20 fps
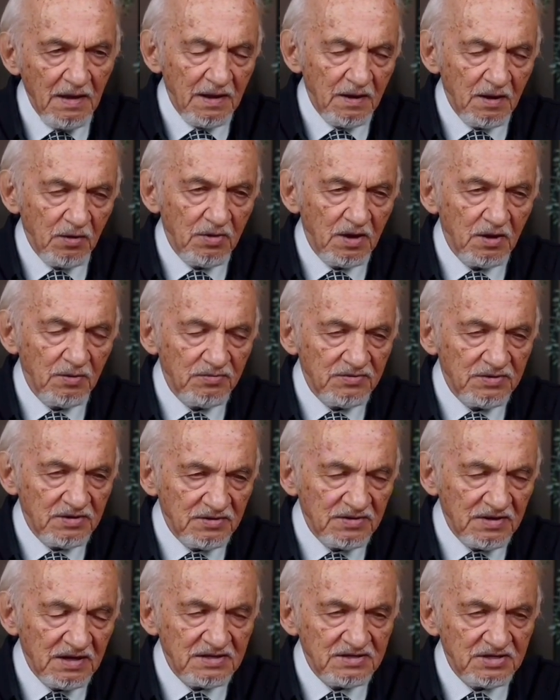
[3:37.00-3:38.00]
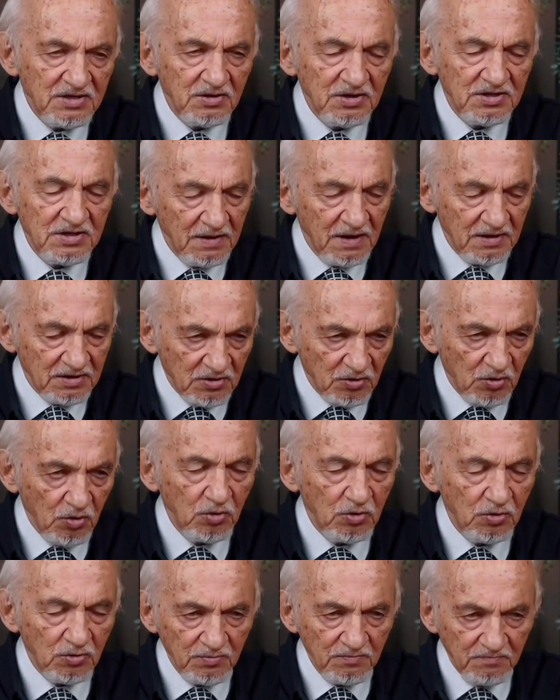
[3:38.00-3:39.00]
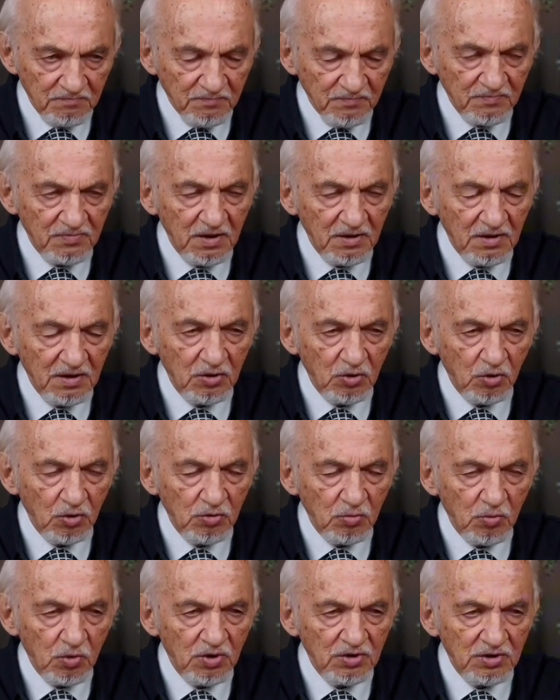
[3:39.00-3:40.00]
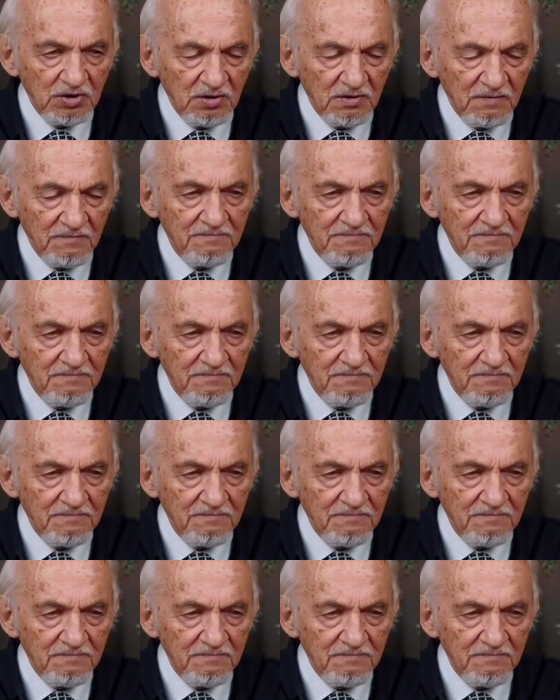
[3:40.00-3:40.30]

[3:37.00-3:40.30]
around 15 degrees. That's cold, very cold water.